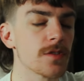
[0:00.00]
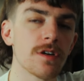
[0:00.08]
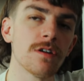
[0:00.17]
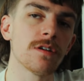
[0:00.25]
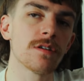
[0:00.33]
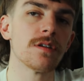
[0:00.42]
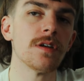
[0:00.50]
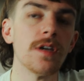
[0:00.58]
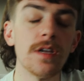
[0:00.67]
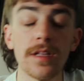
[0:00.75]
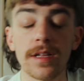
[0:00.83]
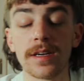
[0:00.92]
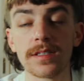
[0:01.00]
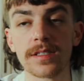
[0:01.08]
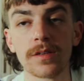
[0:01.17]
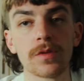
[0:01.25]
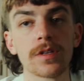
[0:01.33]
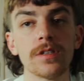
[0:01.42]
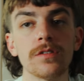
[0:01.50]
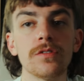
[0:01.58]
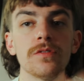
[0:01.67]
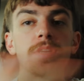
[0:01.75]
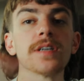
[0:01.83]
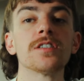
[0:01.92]
or the next thing we're going to
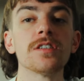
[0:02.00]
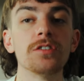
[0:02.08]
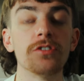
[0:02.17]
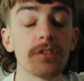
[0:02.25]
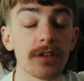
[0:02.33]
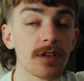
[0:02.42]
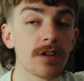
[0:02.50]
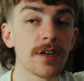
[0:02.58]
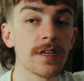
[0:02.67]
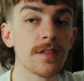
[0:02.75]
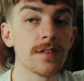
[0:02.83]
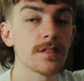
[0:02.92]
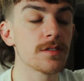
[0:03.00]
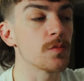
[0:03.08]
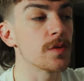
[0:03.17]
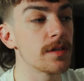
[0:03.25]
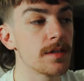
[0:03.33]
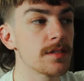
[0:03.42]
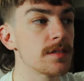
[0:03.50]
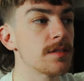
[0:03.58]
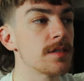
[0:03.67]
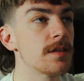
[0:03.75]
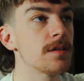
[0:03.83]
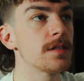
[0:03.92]
do actually during our edits when
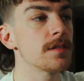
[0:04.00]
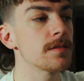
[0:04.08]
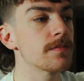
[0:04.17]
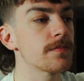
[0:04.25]
necessary,